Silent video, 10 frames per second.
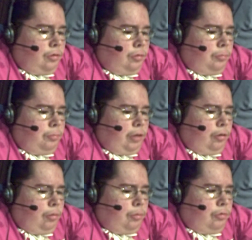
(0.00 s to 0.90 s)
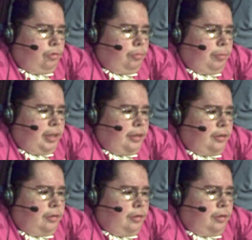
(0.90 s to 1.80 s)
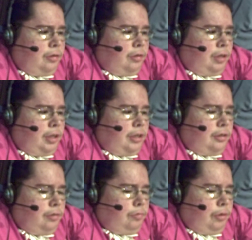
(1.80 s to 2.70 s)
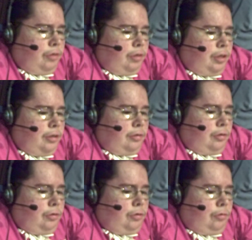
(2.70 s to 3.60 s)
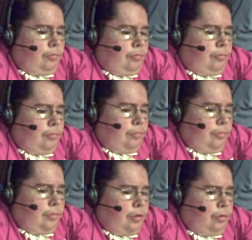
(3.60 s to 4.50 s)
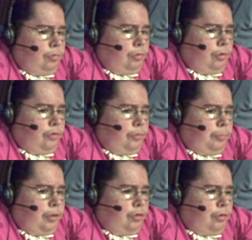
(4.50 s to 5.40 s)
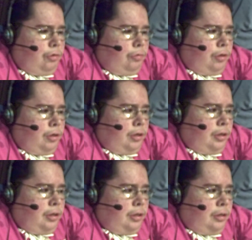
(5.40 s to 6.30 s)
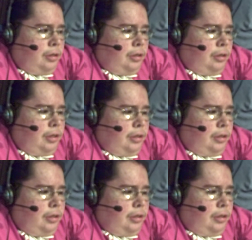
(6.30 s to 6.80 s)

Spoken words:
Brad Armstrong back as the referee to screw over Big Show, and that